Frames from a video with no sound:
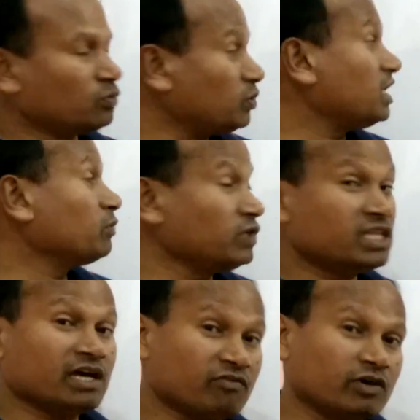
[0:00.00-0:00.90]
We
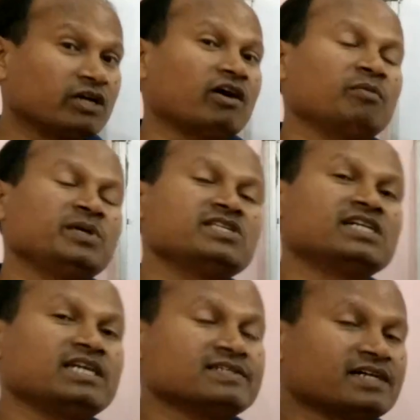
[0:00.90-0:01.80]
therefore call
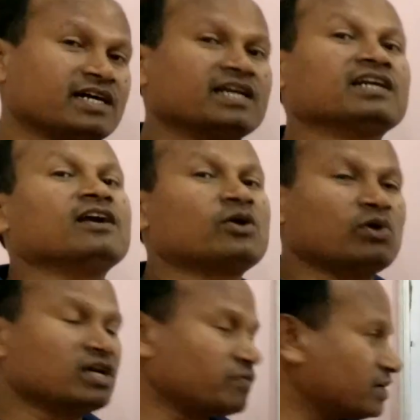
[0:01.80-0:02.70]
BJT as a current
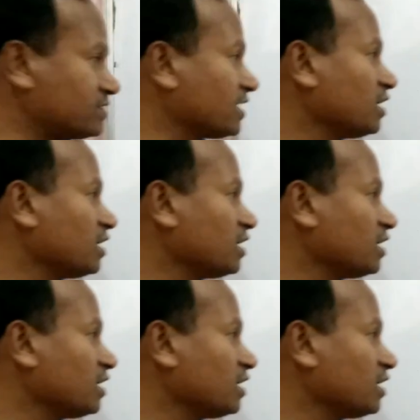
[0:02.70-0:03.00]
control device,